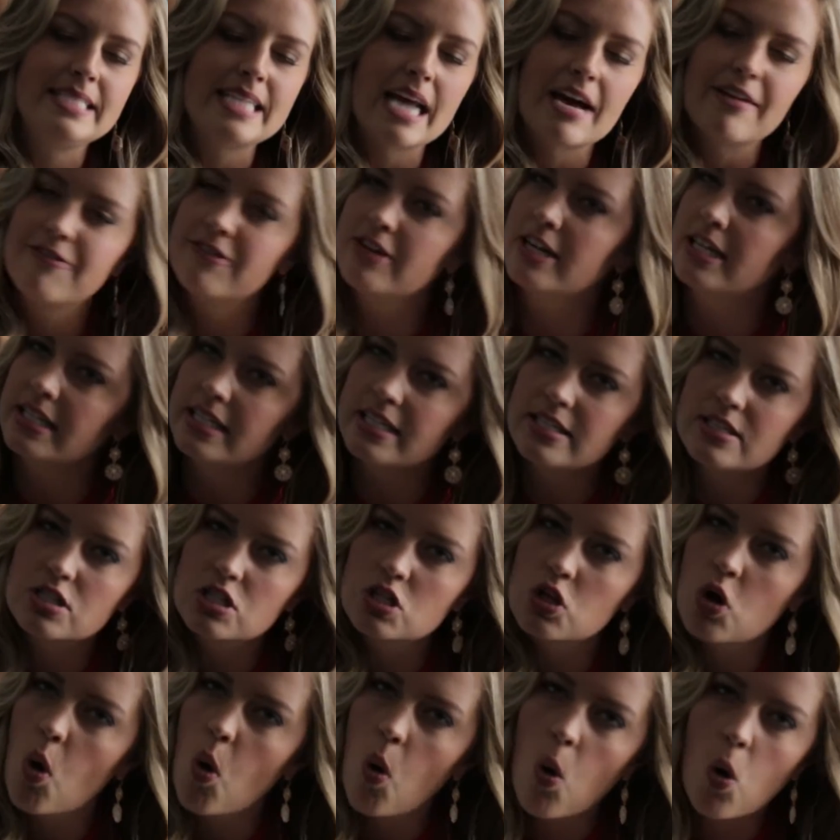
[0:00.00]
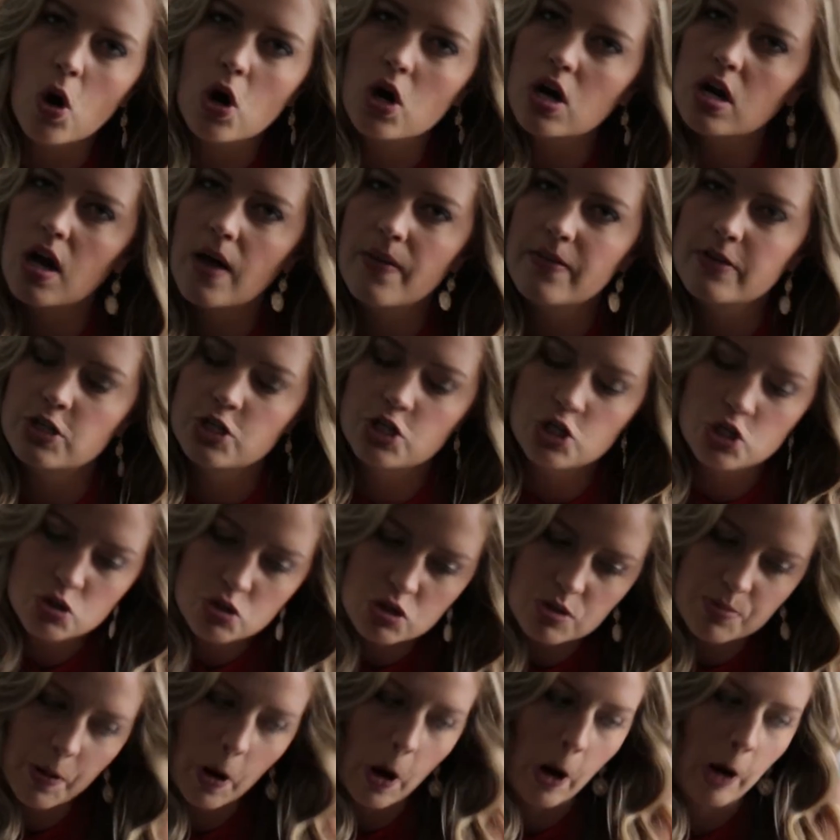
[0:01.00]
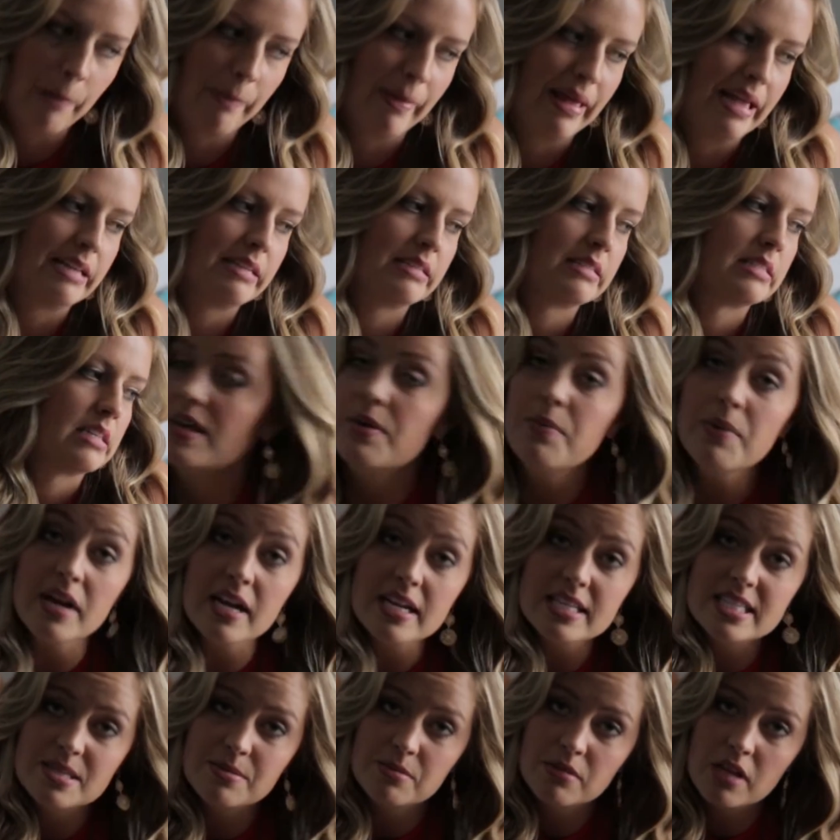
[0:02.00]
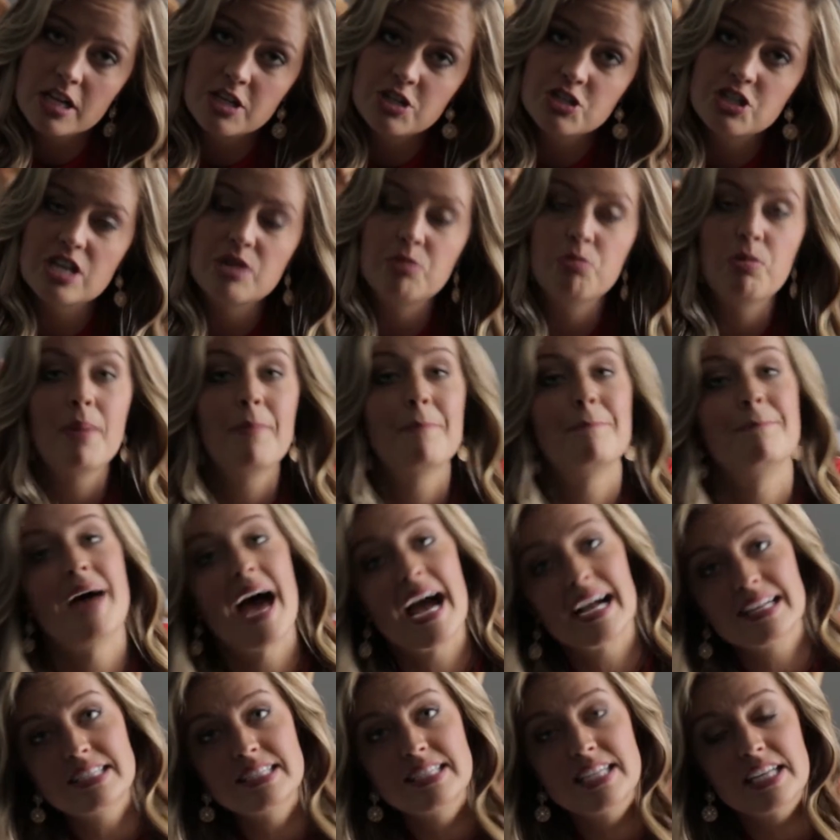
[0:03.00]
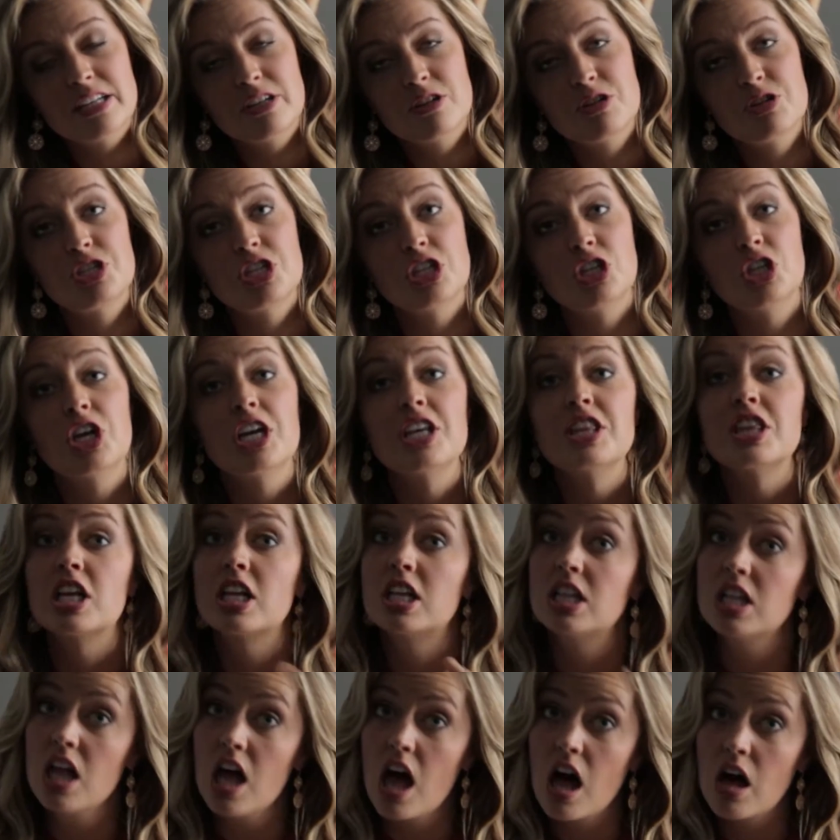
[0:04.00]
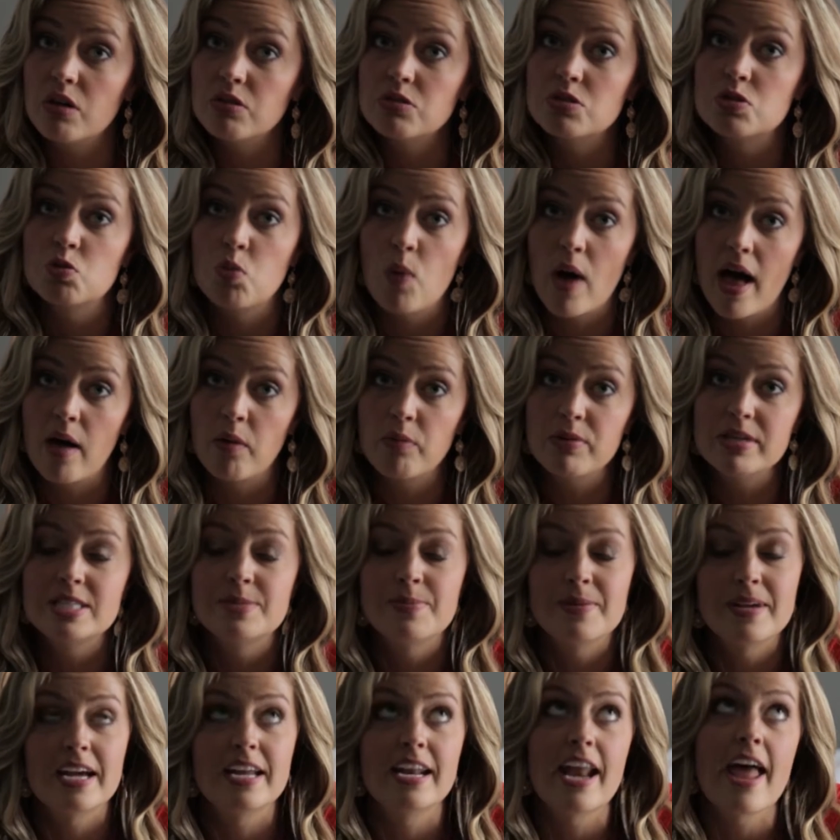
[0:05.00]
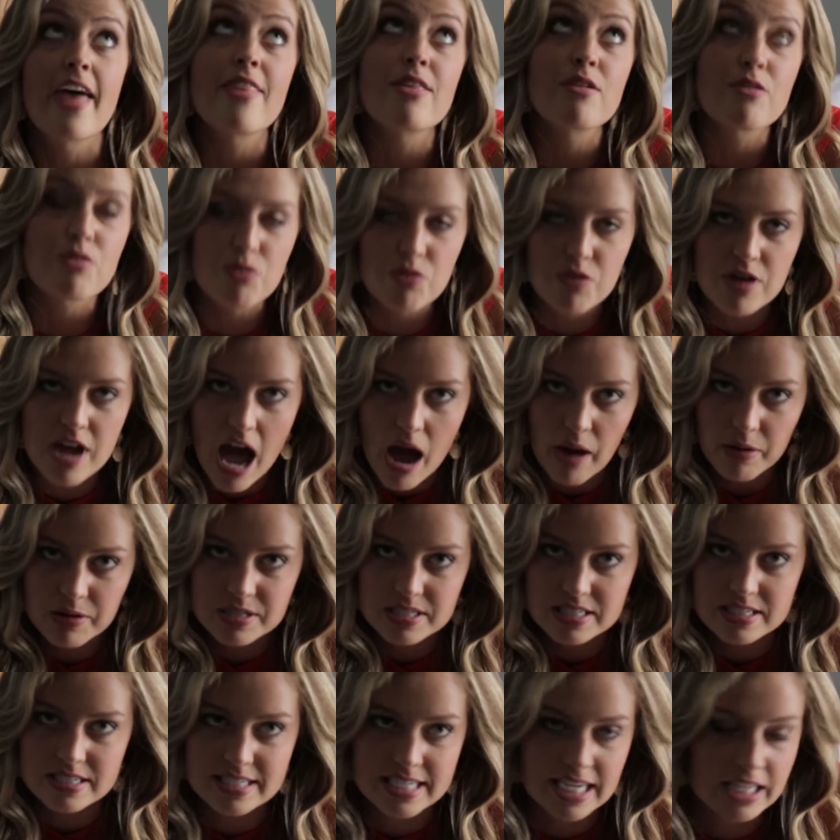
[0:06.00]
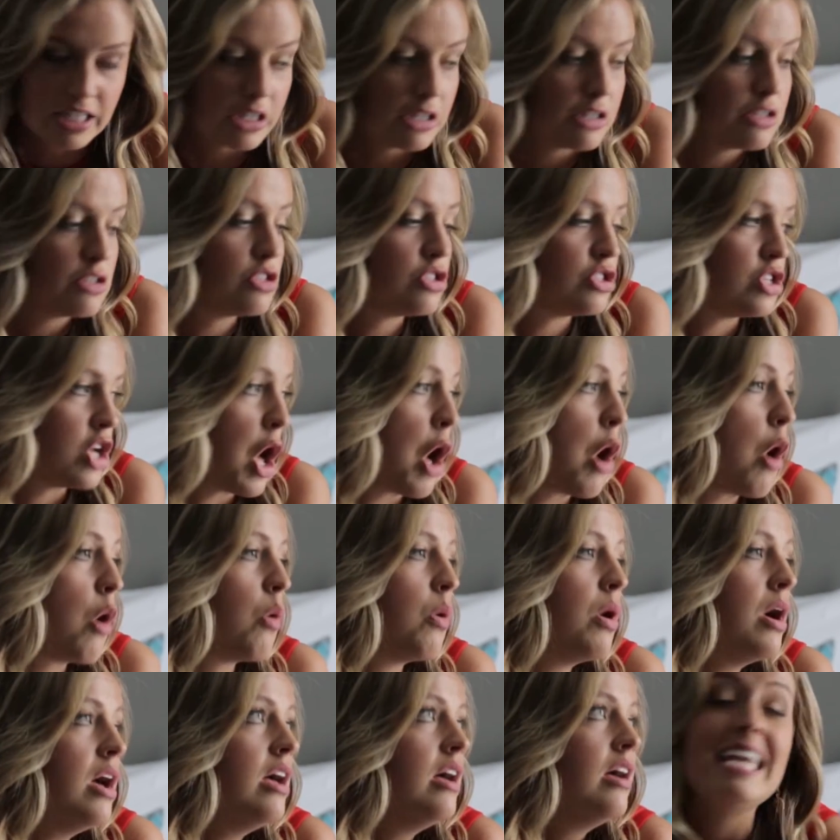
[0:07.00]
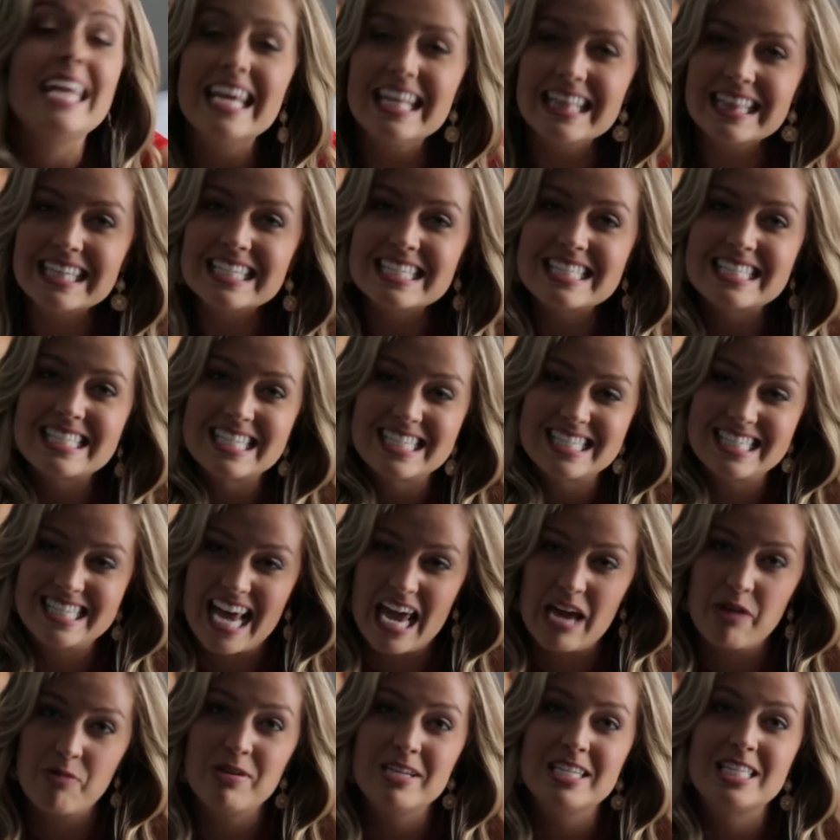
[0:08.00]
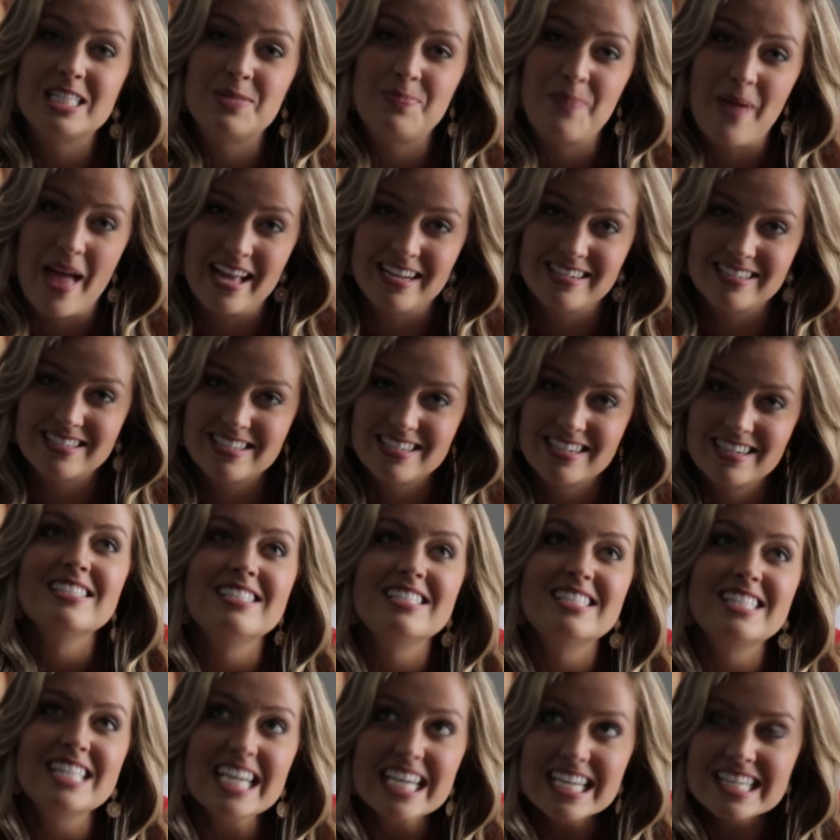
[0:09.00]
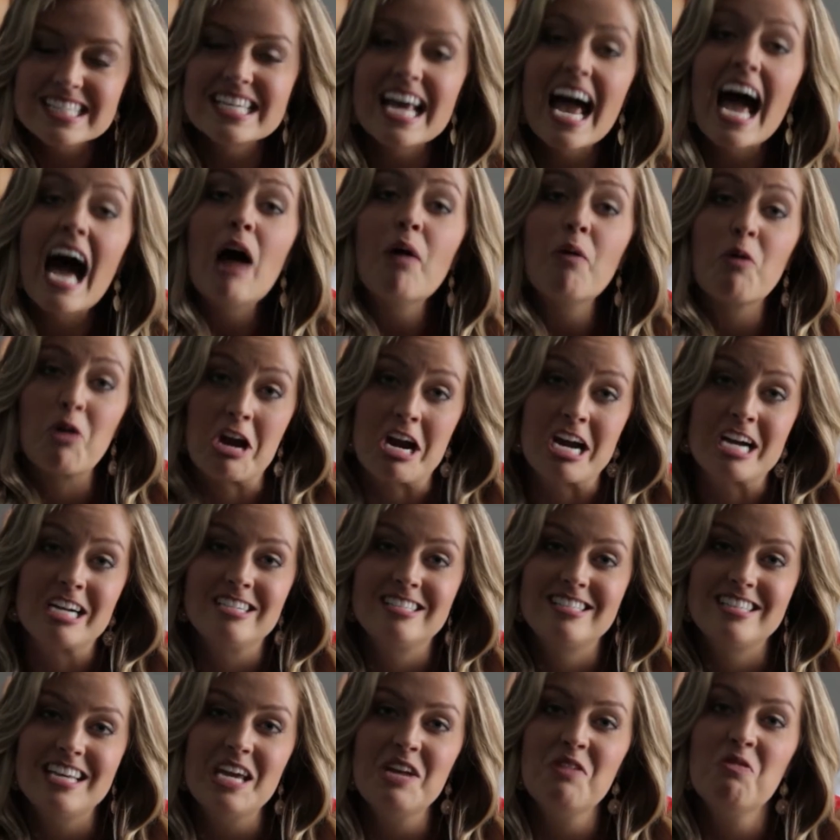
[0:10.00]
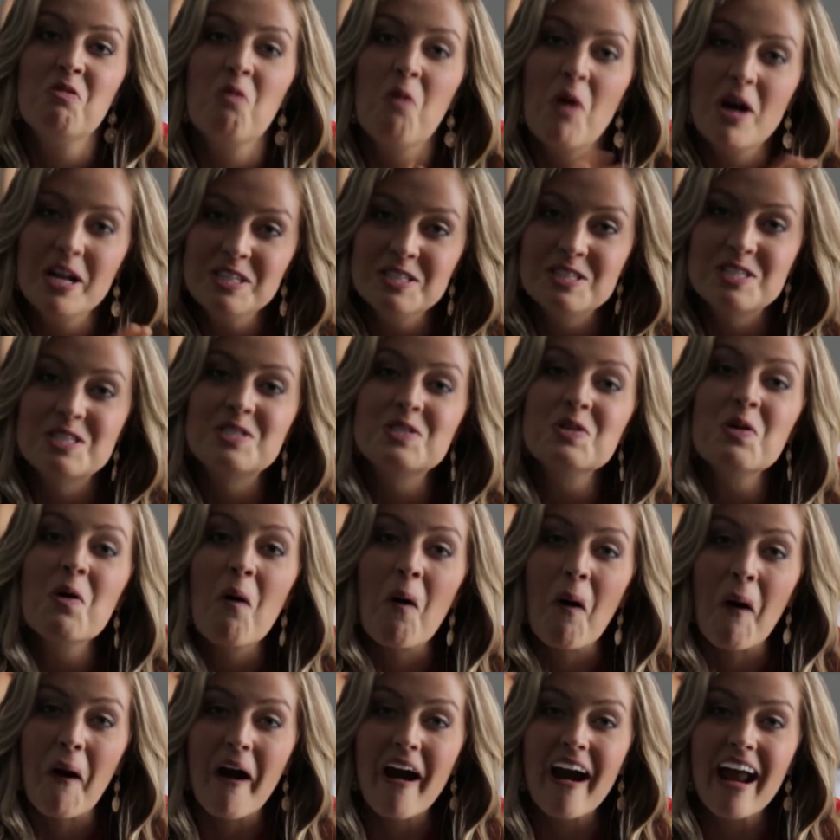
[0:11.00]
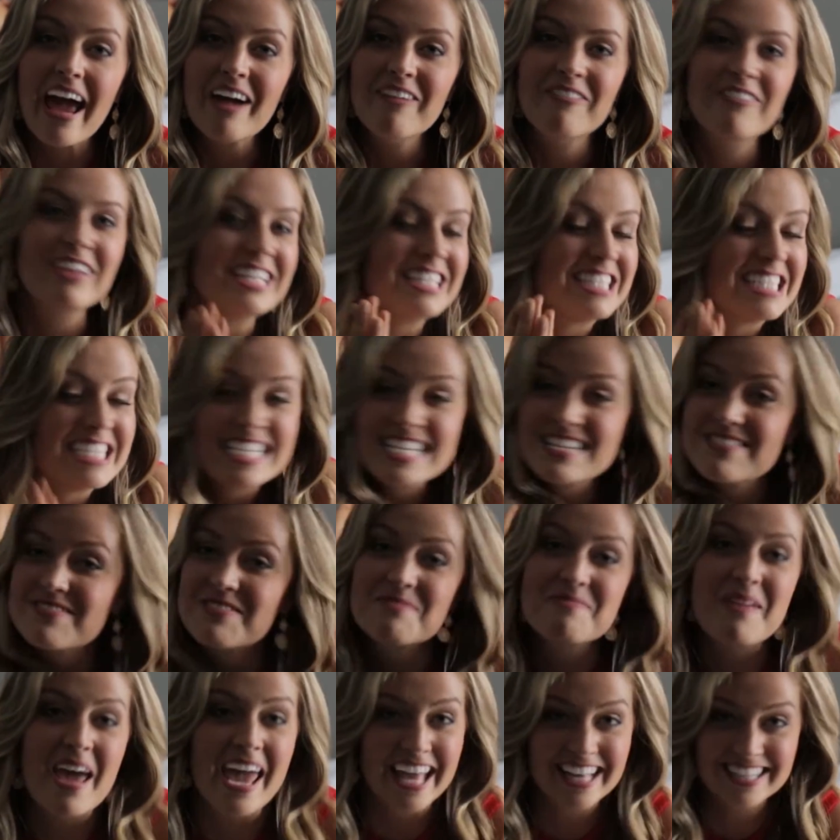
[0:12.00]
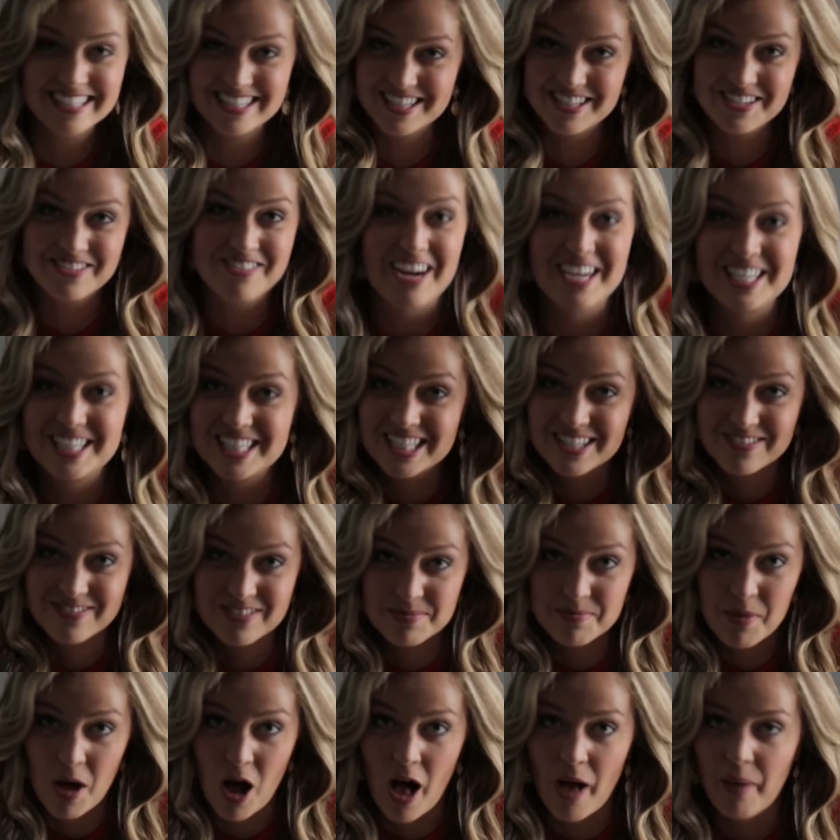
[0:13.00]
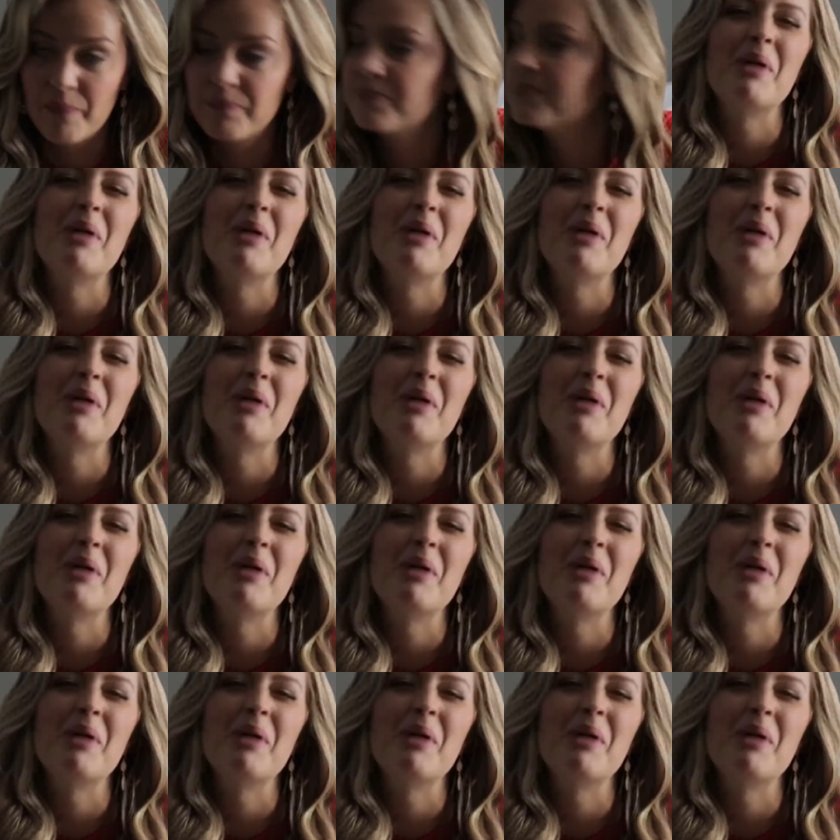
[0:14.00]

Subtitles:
definitely scored on the shoe department. Then we got some lunch and went back to Dillard's to look at the clothes. Well, we spent another 3 hours in Dillard's, so needless to say, we spent 6 hours in one store and we didn't even make it to the rest of the mall.